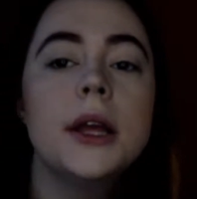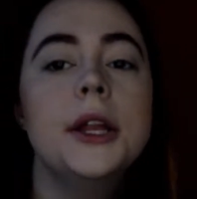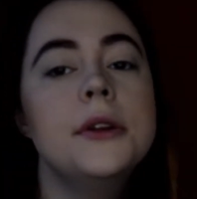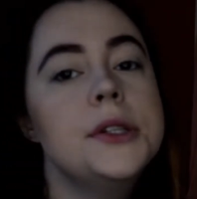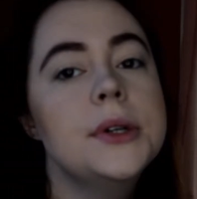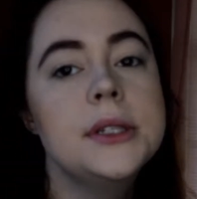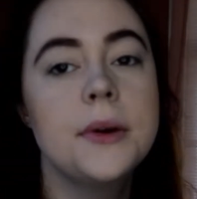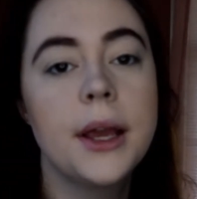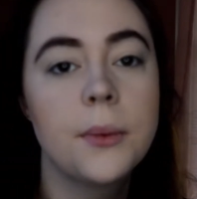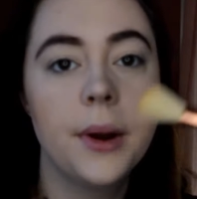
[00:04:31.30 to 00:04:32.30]
can you do it so
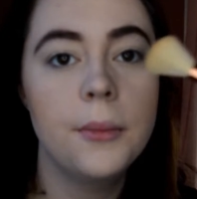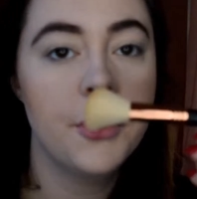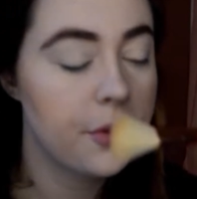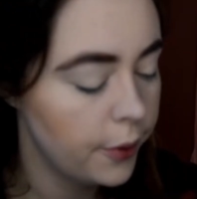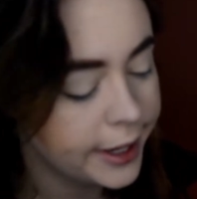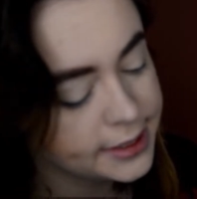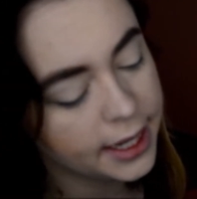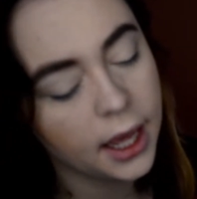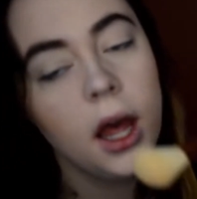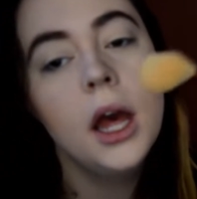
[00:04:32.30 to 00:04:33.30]
I can wear them both ways,
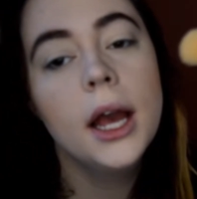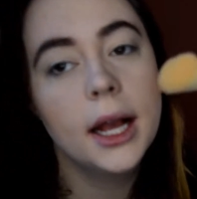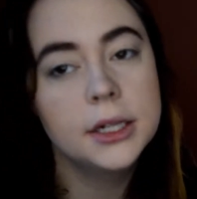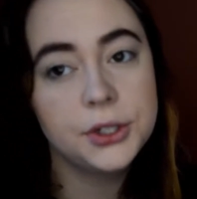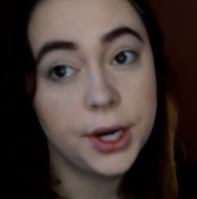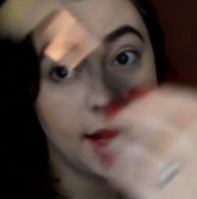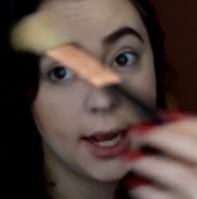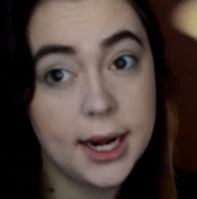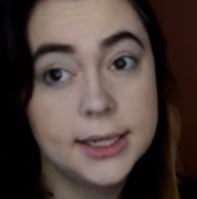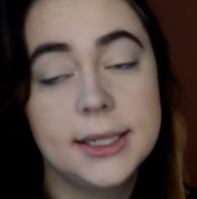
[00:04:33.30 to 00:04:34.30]
like kind of straight and
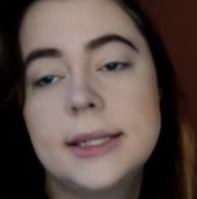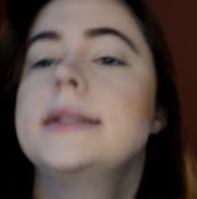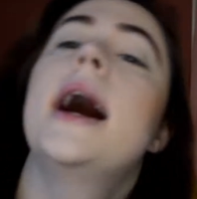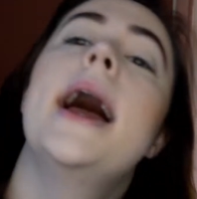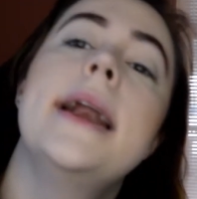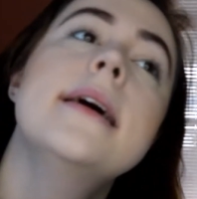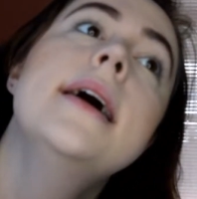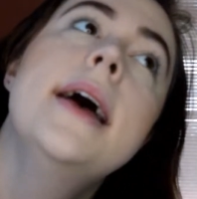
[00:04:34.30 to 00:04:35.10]
kind of to the side?